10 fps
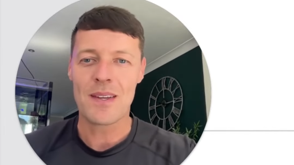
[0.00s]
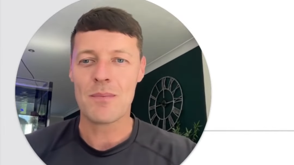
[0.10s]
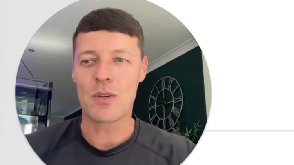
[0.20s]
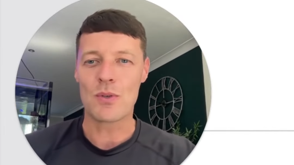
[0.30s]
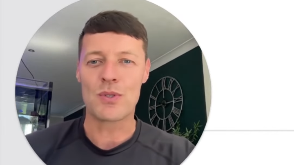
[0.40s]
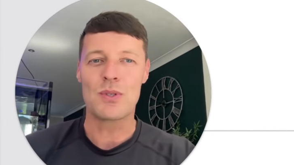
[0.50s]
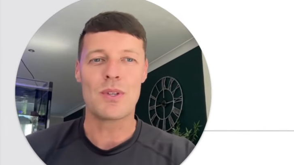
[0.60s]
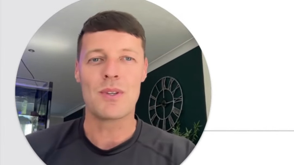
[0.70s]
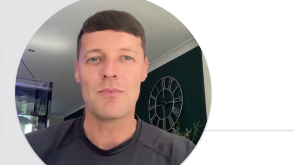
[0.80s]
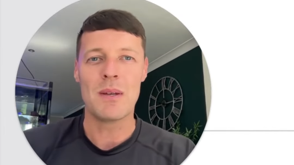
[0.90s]
because
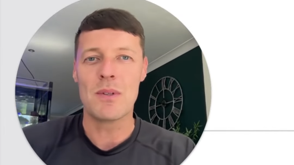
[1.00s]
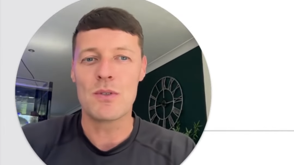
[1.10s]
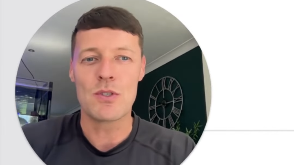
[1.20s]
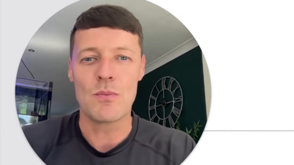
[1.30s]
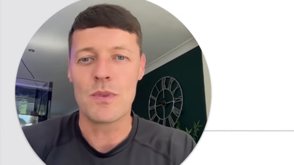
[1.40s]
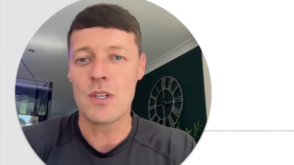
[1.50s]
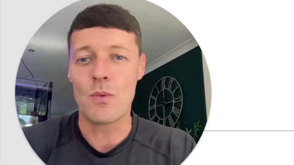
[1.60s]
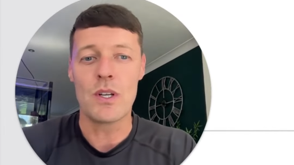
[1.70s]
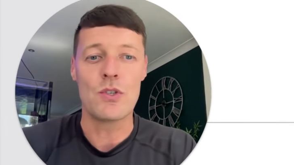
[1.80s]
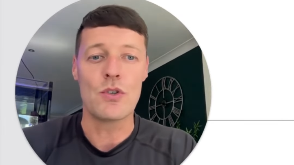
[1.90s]
maybe there's something you
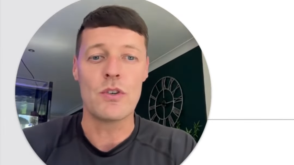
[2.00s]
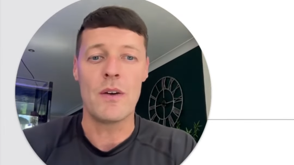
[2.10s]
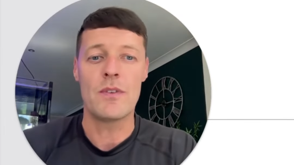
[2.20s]
weren't sure of.